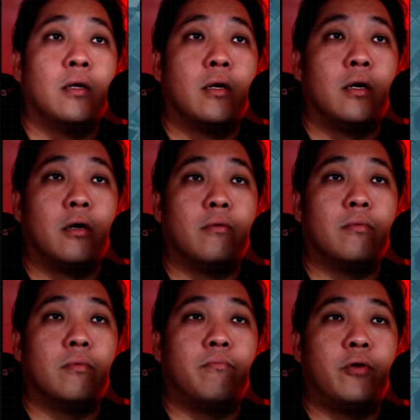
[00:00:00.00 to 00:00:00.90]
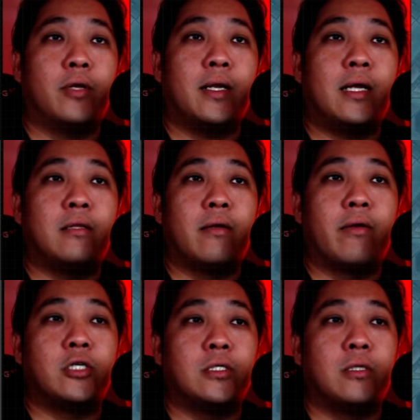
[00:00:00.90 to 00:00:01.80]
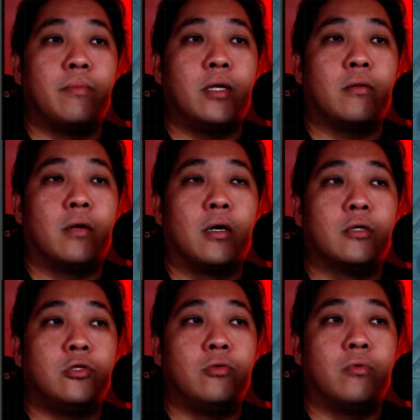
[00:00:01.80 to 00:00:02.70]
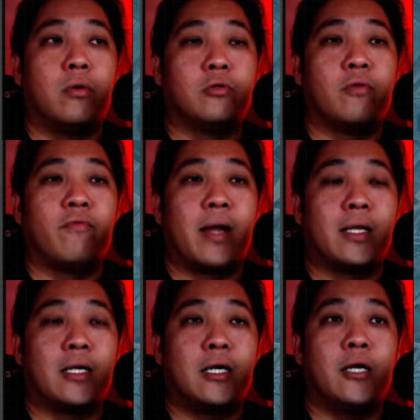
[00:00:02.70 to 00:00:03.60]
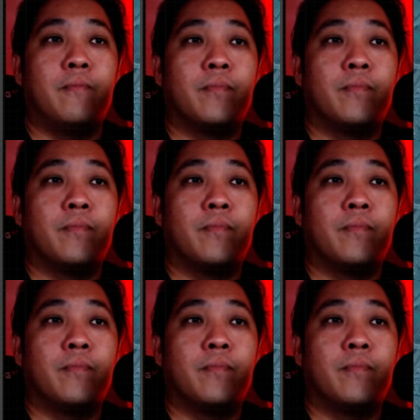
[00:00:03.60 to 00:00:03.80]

Boyeda direction is a bit still also very unclear.